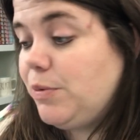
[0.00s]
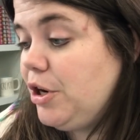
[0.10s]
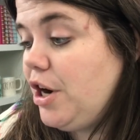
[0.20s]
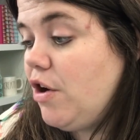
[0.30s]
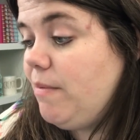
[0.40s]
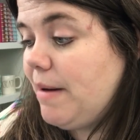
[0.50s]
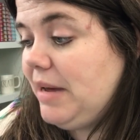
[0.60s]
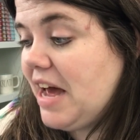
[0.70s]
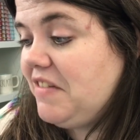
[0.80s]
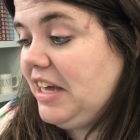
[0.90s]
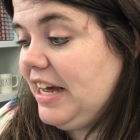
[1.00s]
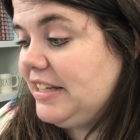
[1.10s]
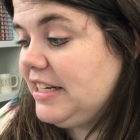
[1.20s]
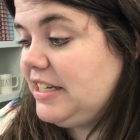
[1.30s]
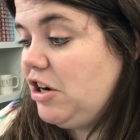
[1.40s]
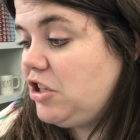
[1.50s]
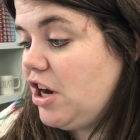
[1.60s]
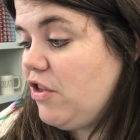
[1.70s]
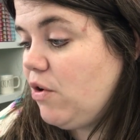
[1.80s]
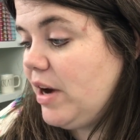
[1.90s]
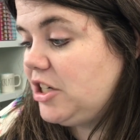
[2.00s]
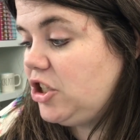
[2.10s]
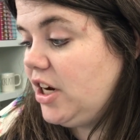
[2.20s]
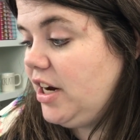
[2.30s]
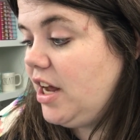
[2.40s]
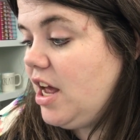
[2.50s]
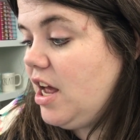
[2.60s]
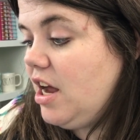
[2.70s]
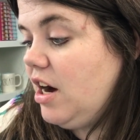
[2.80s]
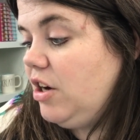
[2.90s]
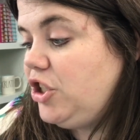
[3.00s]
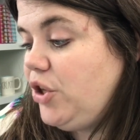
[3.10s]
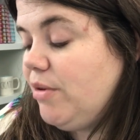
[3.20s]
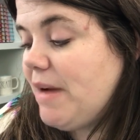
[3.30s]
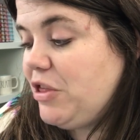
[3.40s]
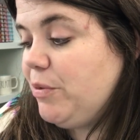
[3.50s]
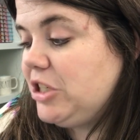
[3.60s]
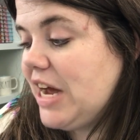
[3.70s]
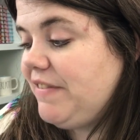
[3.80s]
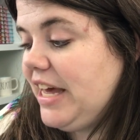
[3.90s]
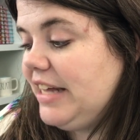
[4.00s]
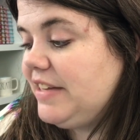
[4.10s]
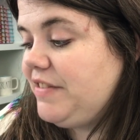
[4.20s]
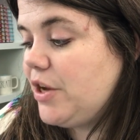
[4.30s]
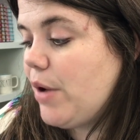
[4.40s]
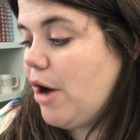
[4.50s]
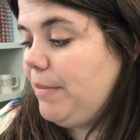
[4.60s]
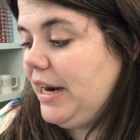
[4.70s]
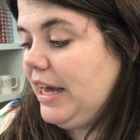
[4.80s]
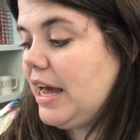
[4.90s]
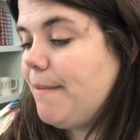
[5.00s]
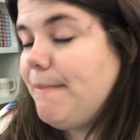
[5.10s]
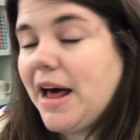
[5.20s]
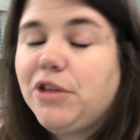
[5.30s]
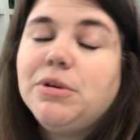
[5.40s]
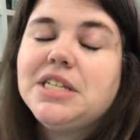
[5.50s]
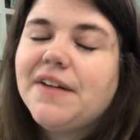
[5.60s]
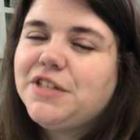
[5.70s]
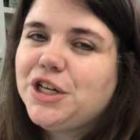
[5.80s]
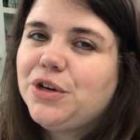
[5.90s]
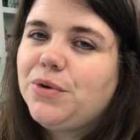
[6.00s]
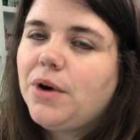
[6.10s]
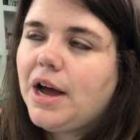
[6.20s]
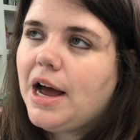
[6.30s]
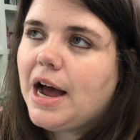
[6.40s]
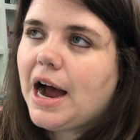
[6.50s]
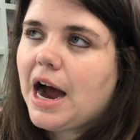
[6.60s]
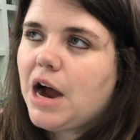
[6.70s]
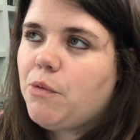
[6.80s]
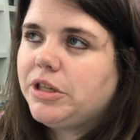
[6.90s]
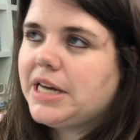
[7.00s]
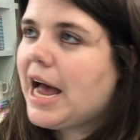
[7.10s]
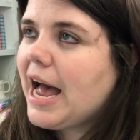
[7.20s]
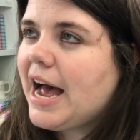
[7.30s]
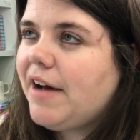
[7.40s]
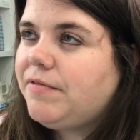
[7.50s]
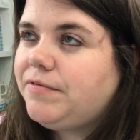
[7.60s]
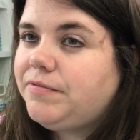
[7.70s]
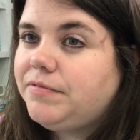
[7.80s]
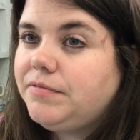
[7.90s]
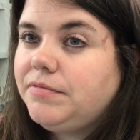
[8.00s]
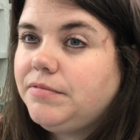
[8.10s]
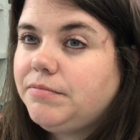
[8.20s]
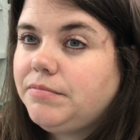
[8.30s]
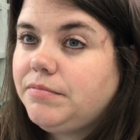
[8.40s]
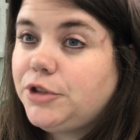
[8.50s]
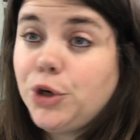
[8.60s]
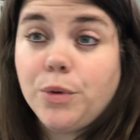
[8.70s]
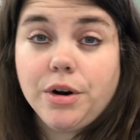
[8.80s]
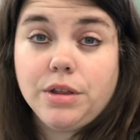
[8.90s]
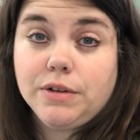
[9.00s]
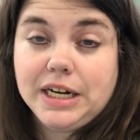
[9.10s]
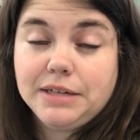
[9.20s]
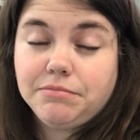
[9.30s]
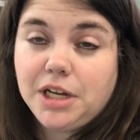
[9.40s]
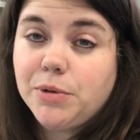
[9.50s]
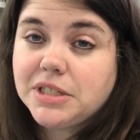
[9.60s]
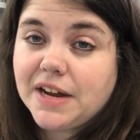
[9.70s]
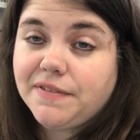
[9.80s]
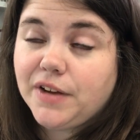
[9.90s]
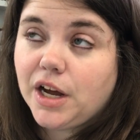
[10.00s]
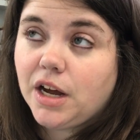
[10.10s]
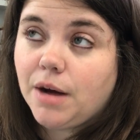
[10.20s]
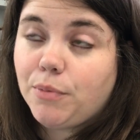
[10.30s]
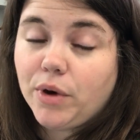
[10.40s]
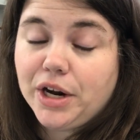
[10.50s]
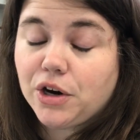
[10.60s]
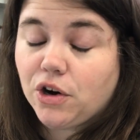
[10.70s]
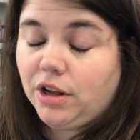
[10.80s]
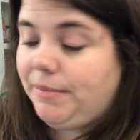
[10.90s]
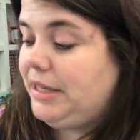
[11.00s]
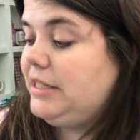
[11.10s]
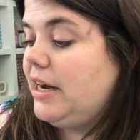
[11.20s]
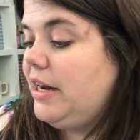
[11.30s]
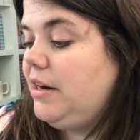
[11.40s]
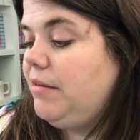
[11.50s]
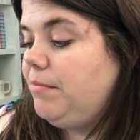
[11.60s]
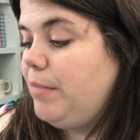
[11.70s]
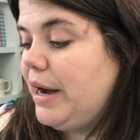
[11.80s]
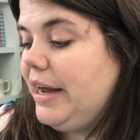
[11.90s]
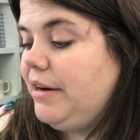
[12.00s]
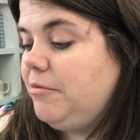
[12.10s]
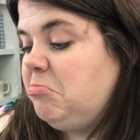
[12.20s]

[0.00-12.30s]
want to know about me having kids, because here's another question. Do you and Matthew want to have kids? If so, how many? Matthew wants to have 2. I want to have 2 or 3. He wants to have a boy and a girl and be done. But